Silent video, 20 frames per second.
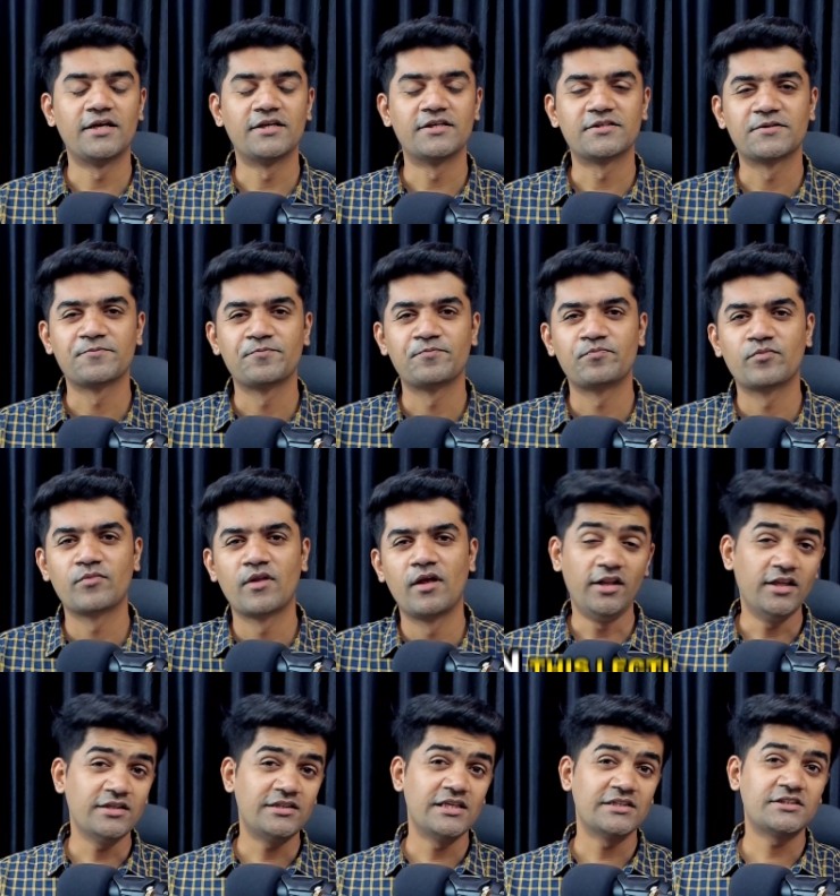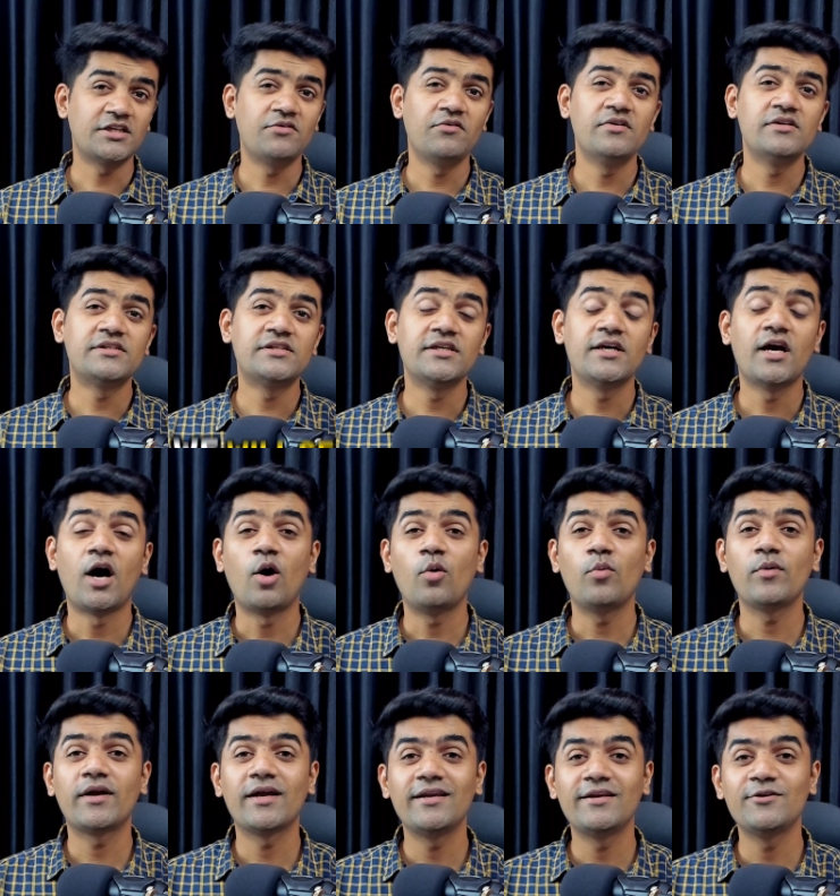Hi guys, in this lecture we'll see how
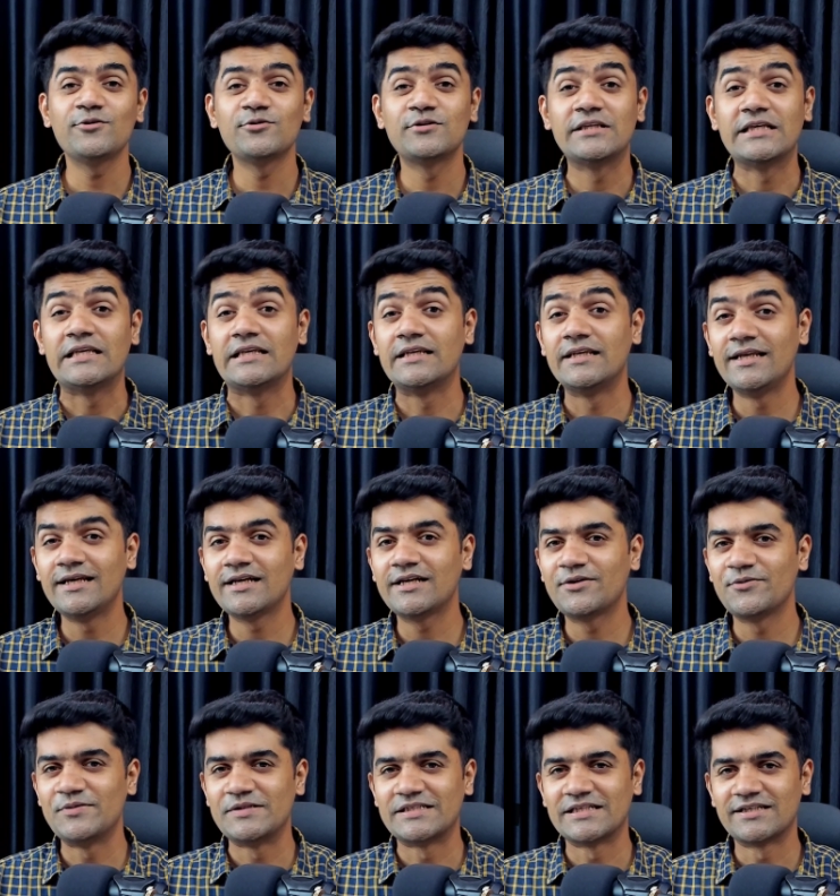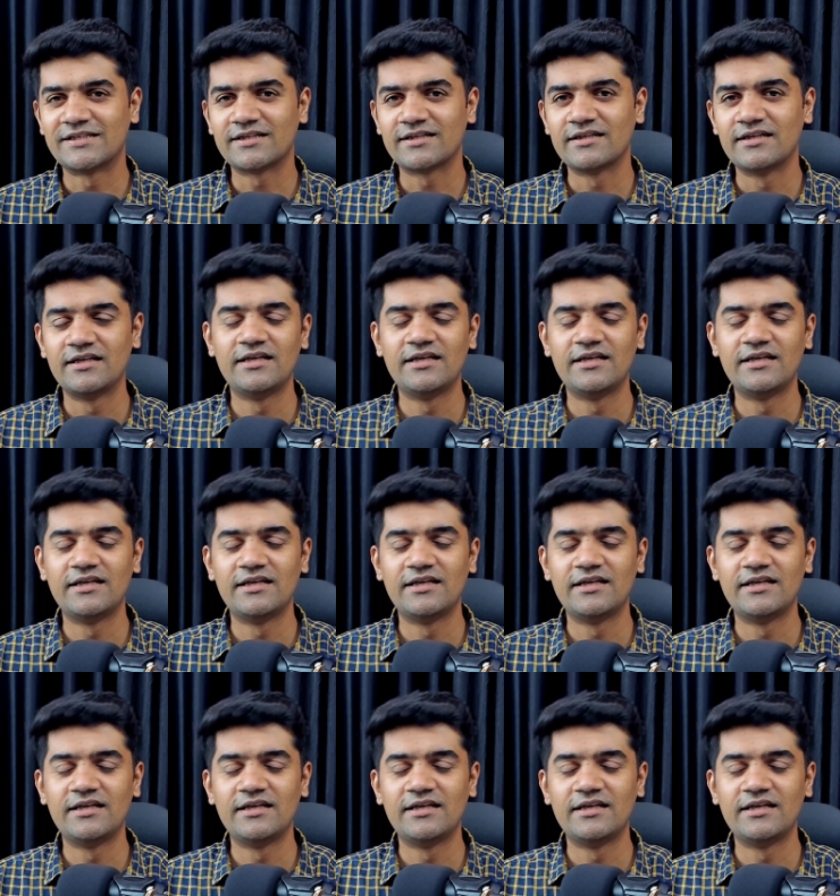we can use the link widget.